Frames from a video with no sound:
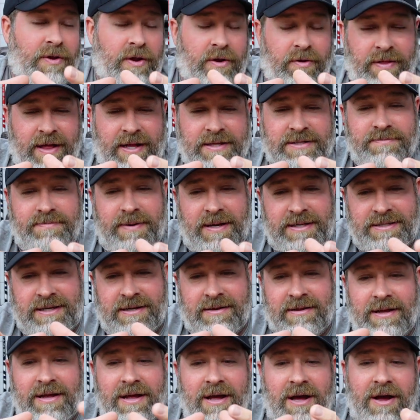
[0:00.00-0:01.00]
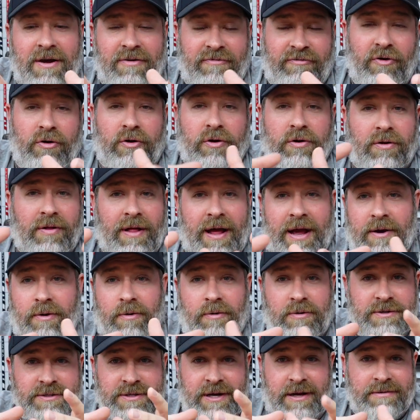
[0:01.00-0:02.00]
that's basically vertical and
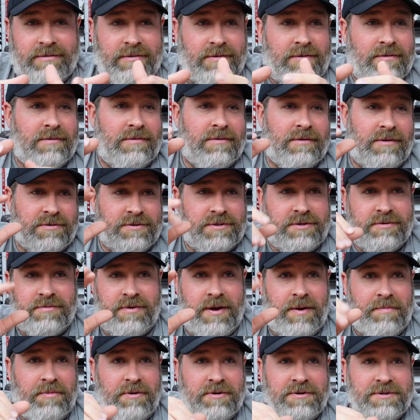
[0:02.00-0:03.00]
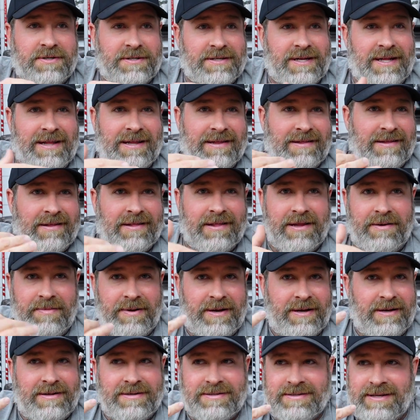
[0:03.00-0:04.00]
horizontal, those two numbers, because I think the
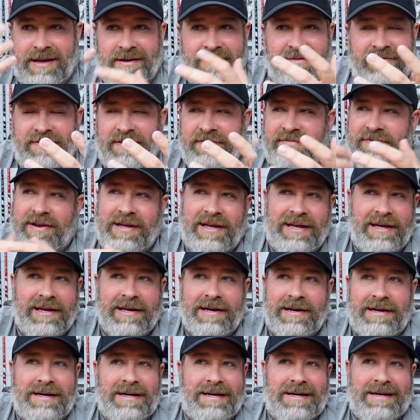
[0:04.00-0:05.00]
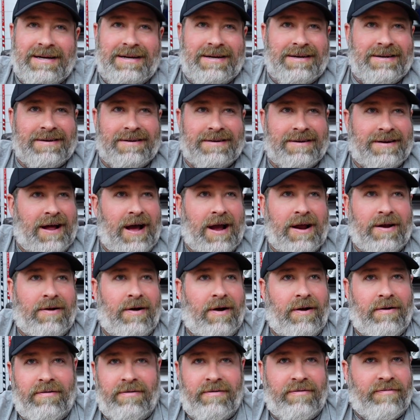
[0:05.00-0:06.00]
limit is like
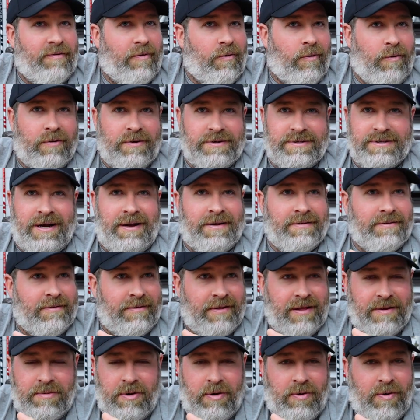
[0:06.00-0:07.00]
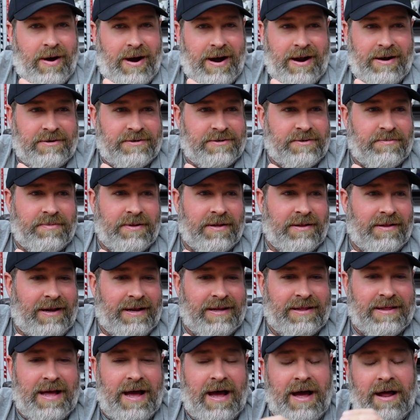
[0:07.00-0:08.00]
5,900 for horizontal MOI or something
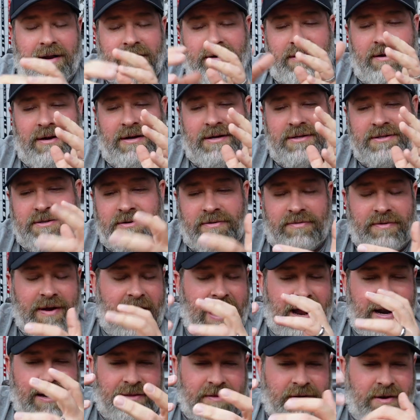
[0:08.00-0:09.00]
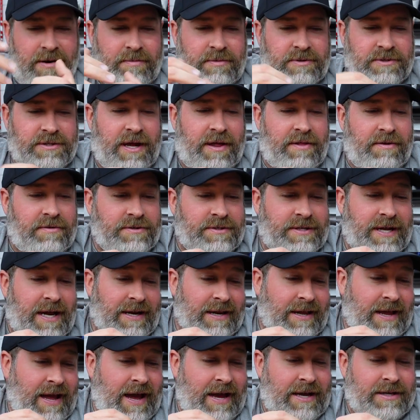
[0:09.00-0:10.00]
like that. So adding the numbers together is
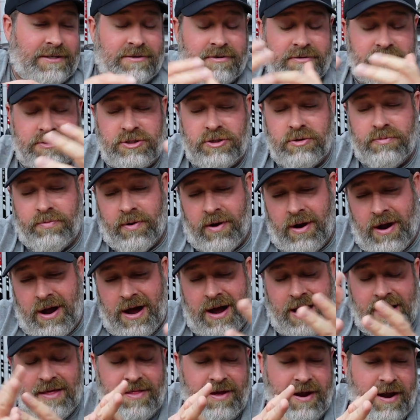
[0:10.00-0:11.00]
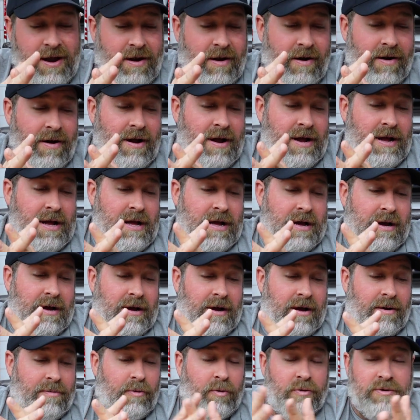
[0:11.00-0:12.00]
10K, so super high there.
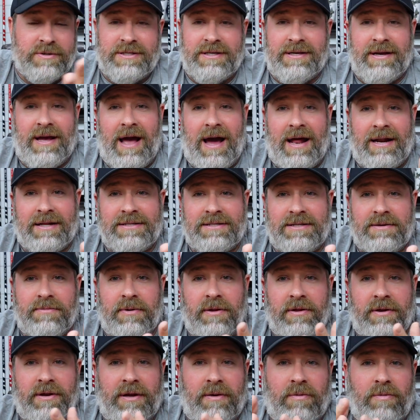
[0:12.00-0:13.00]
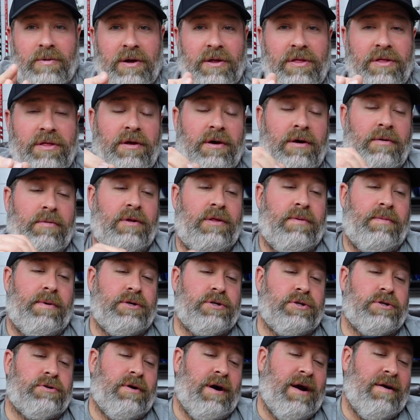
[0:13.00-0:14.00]
But we'll see added stability with a
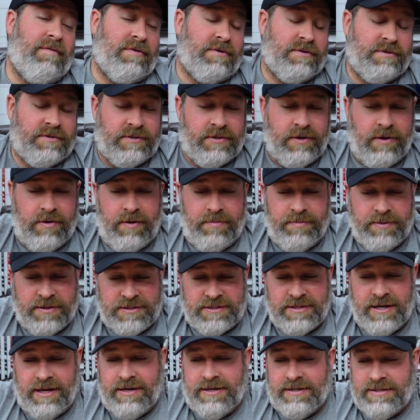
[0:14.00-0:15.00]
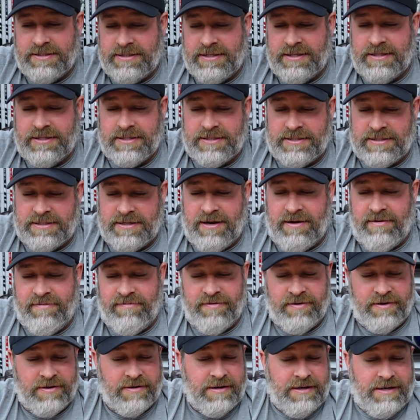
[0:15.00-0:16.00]
bunch of drivers. So I'm excited to see this
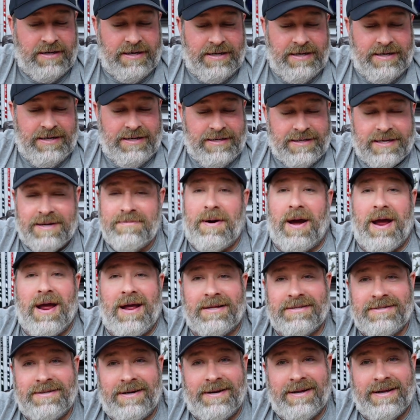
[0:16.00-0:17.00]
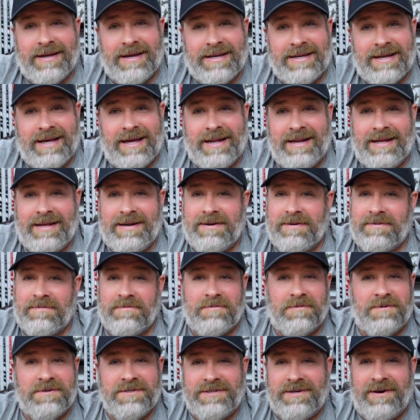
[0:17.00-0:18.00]
stuff and get my hands on it and get to hit it.
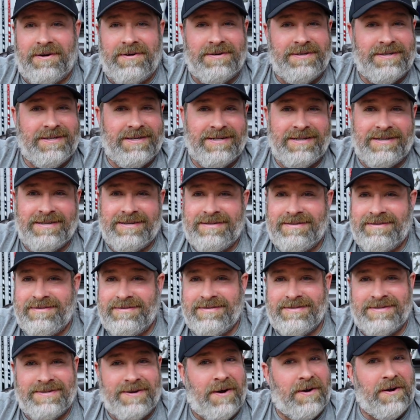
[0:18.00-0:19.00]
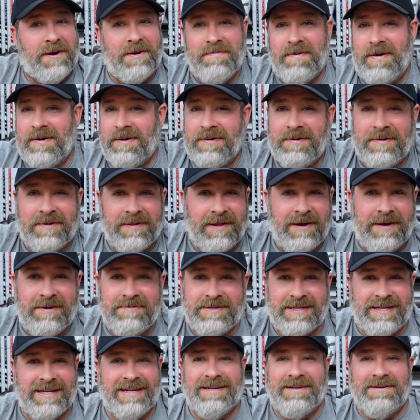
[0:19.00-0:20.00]
And we'll start talking about new
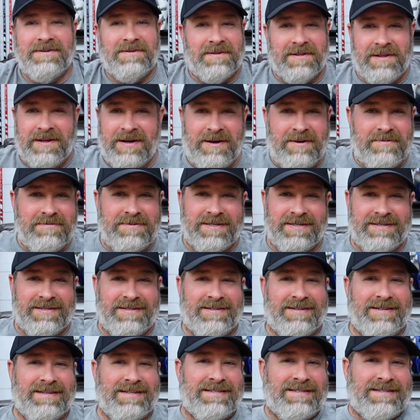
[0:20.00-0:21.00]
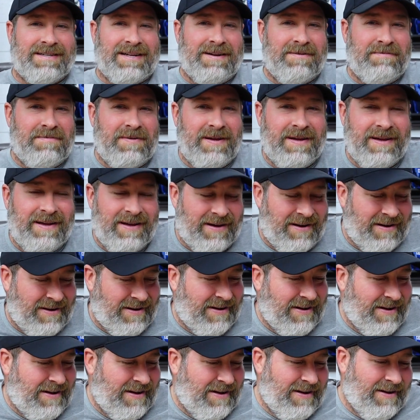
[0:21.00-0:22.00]
clubs and hitting new clubs. And it's going to be a
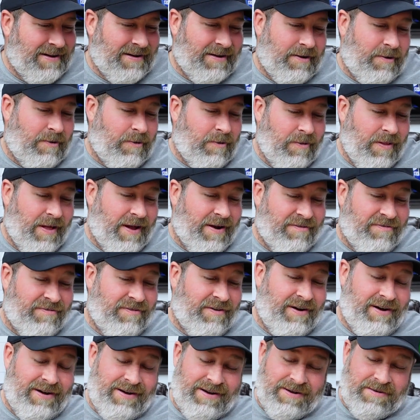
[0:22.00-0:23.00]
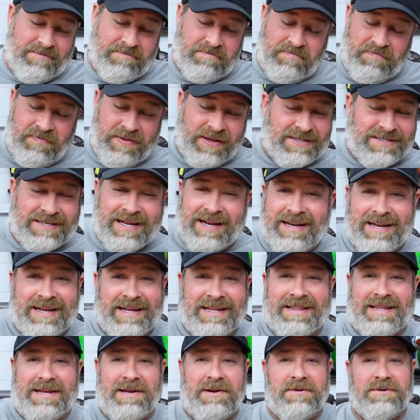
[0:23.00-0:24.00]
whole lot of fun, and excited to
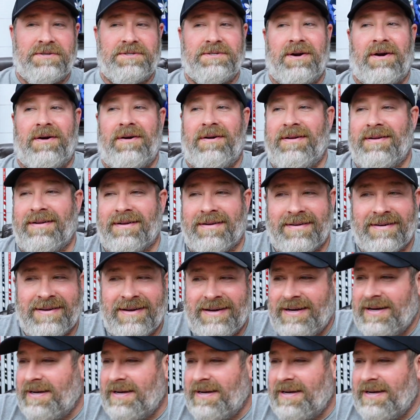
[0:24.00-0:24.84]
get the year started and